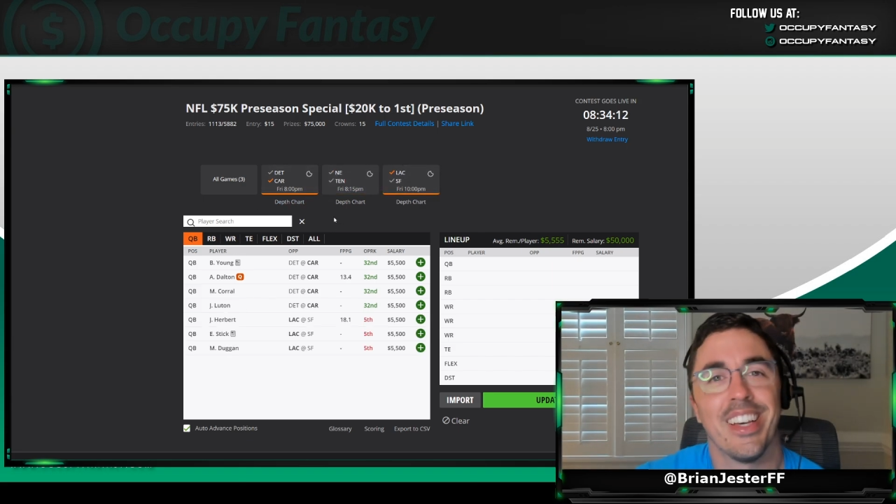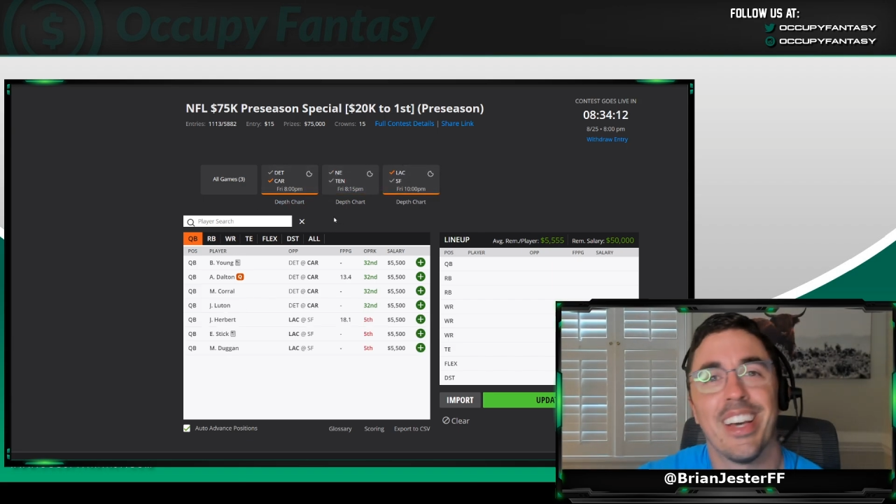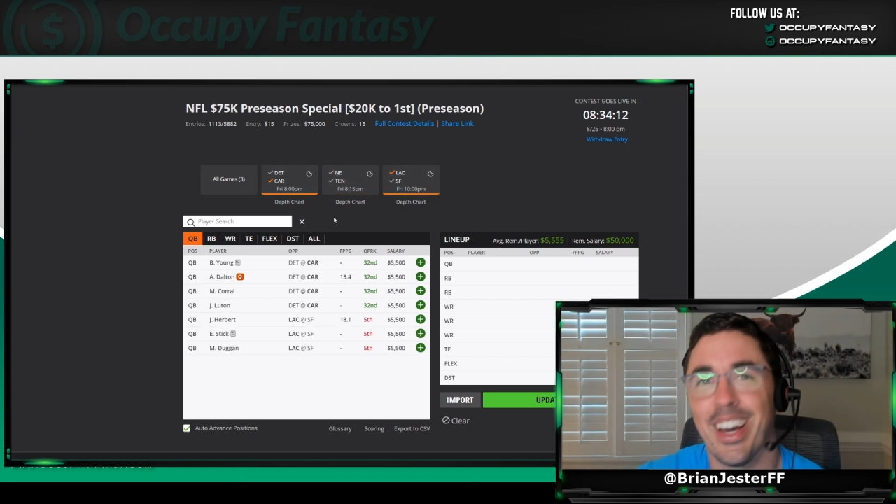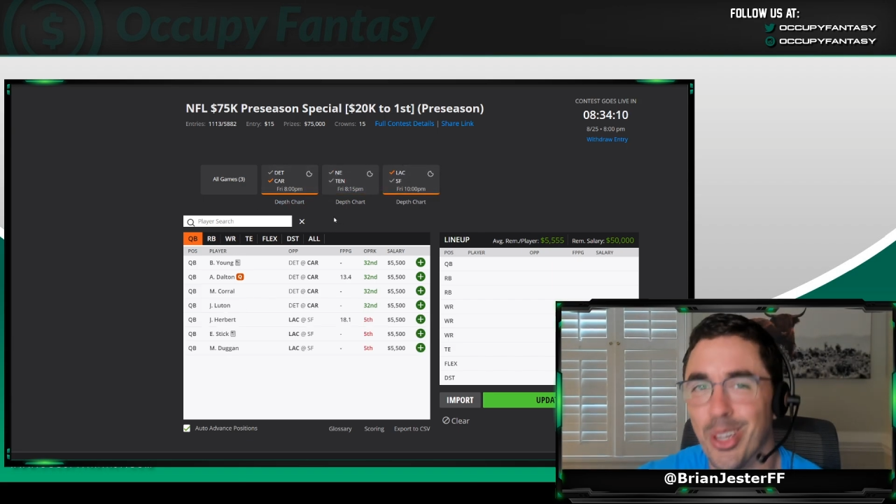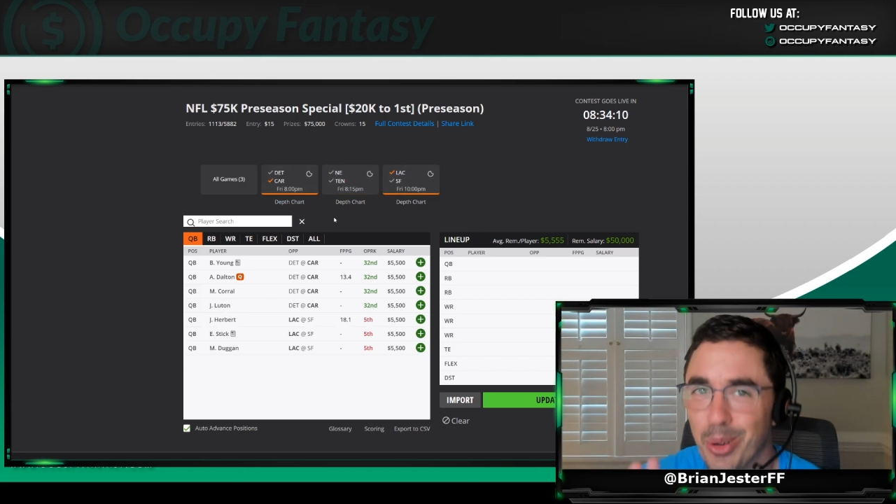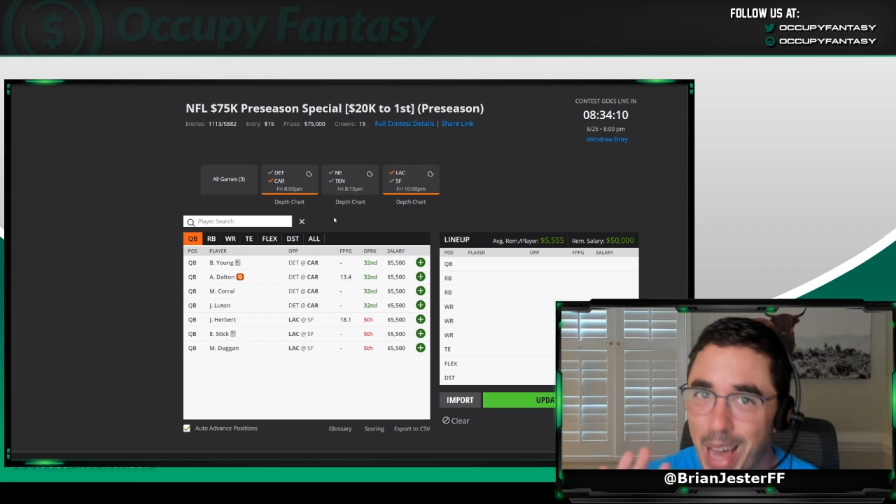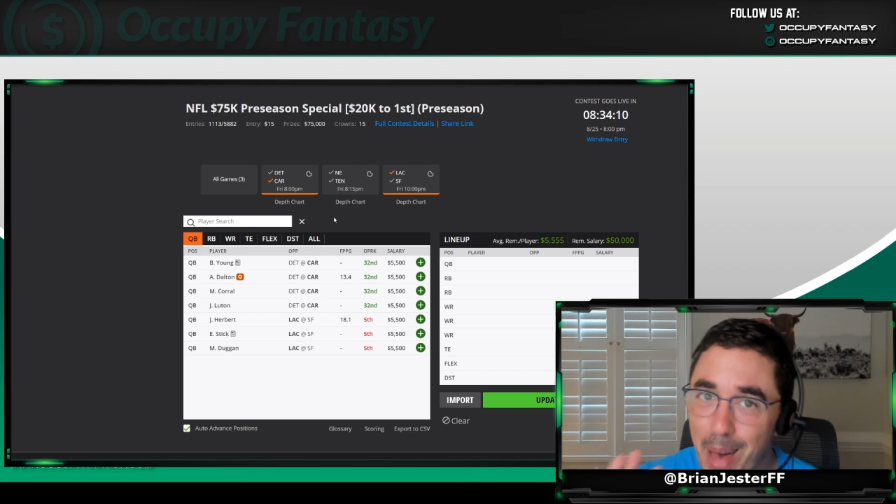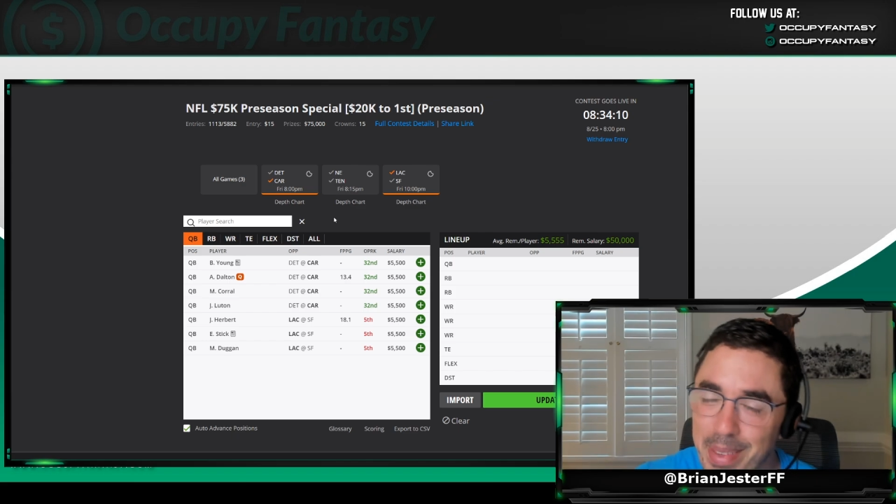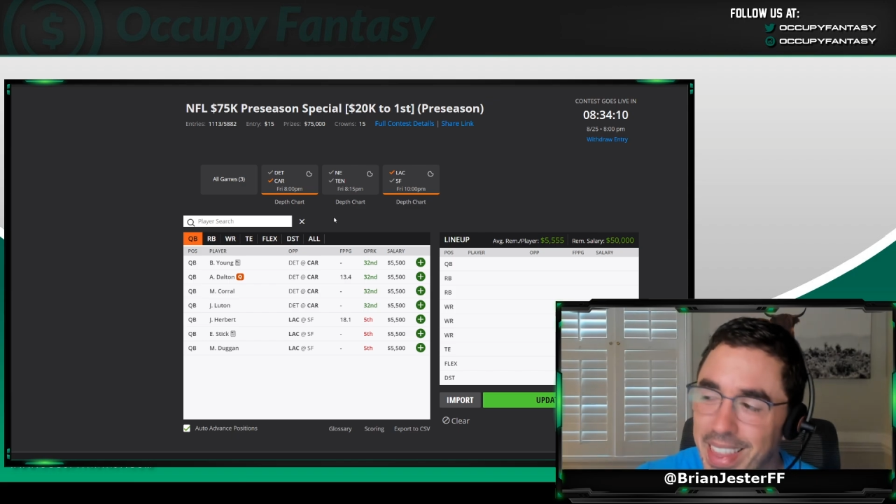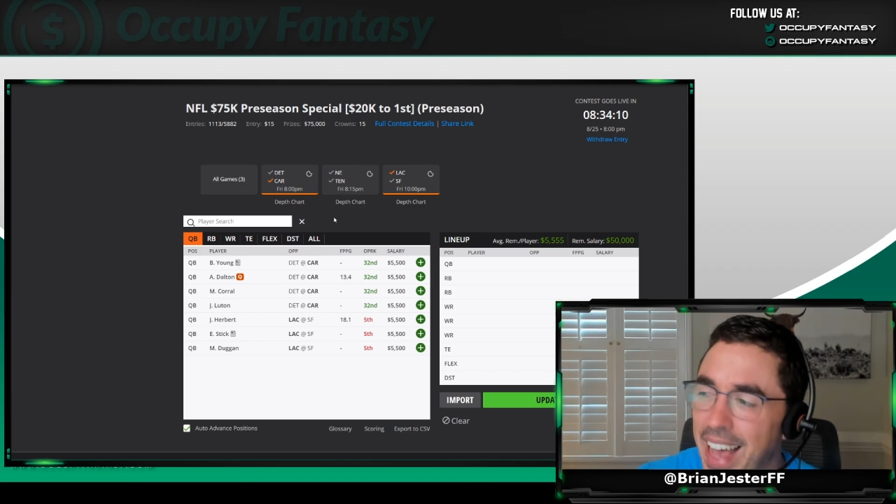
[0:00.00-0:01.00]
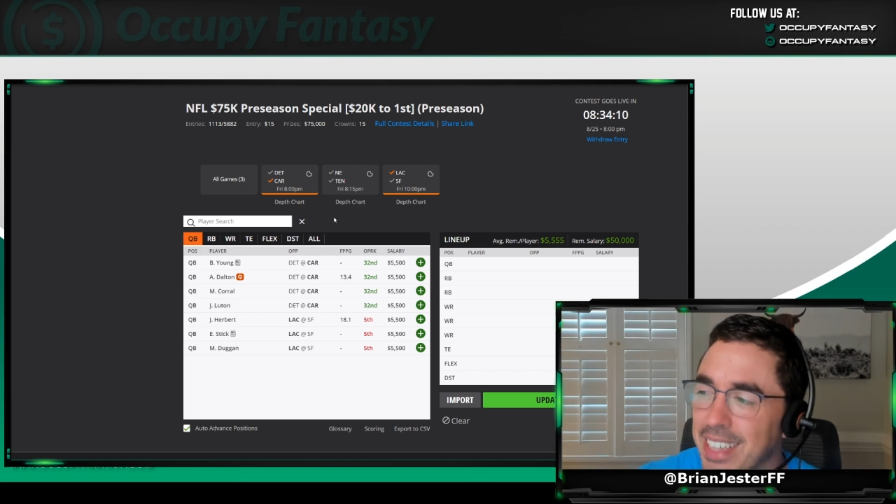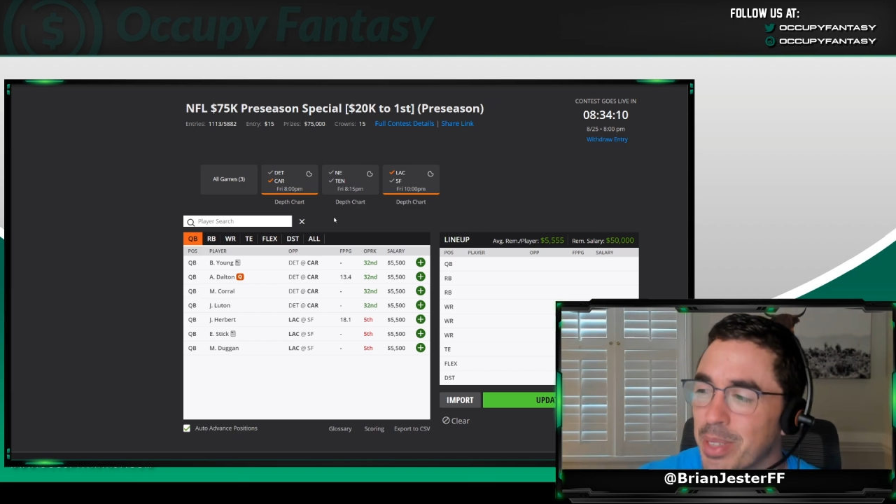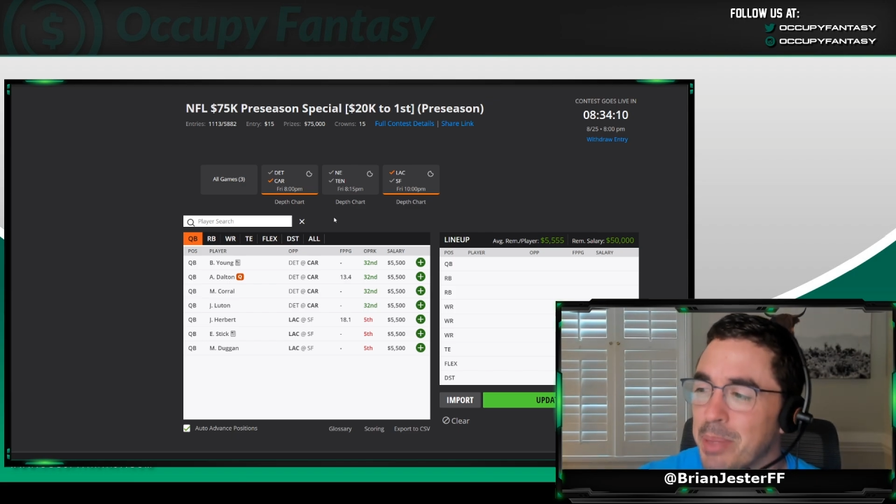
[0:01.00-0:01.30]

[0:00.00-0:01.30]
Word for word: I know it happened last week,